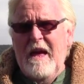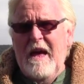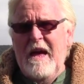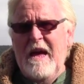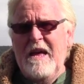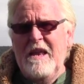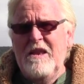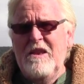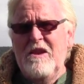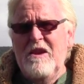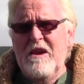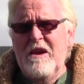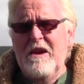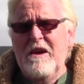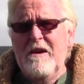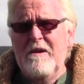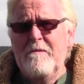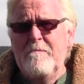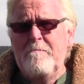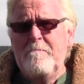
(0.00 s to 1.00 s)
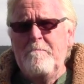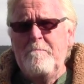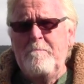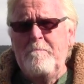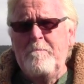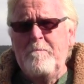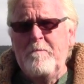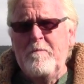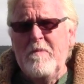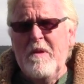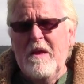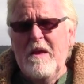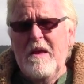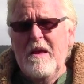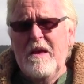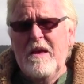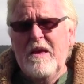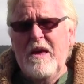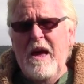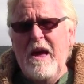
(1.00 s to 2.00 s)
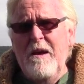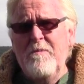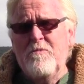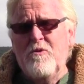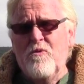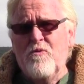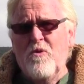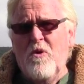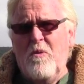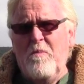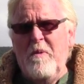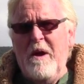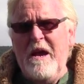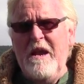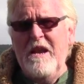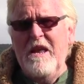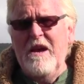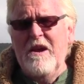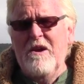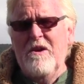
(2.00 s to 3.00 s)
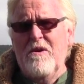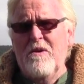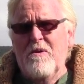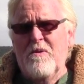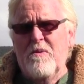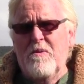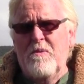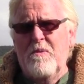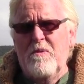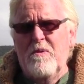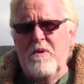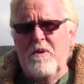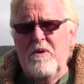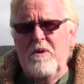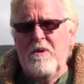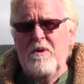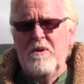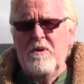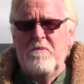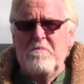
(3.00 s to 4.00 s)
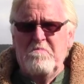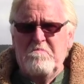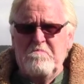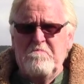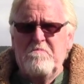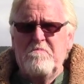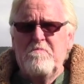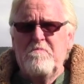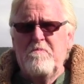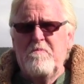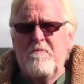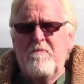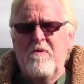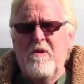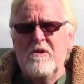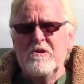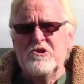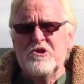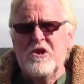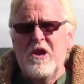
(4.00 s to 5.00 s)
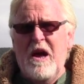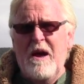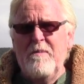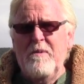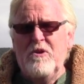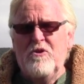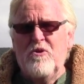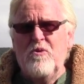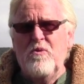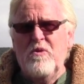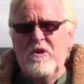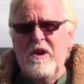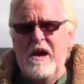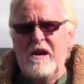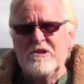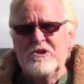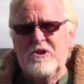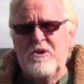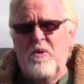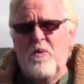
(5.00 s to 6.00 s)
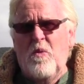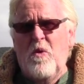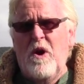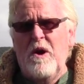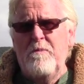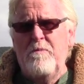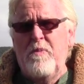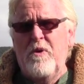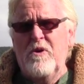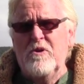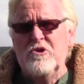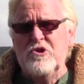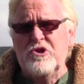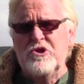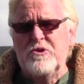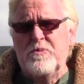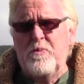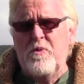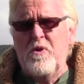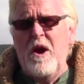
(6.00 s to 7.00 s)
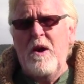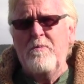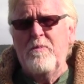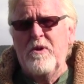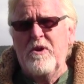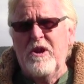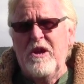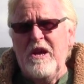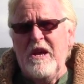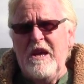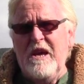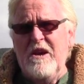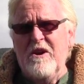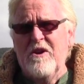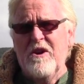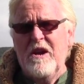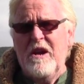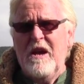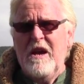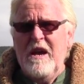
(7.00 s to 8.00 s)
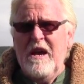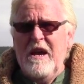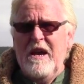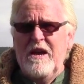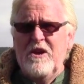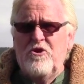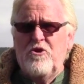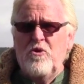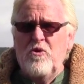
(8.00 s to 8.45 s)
and came to Romania first time in 2001, purchased property here in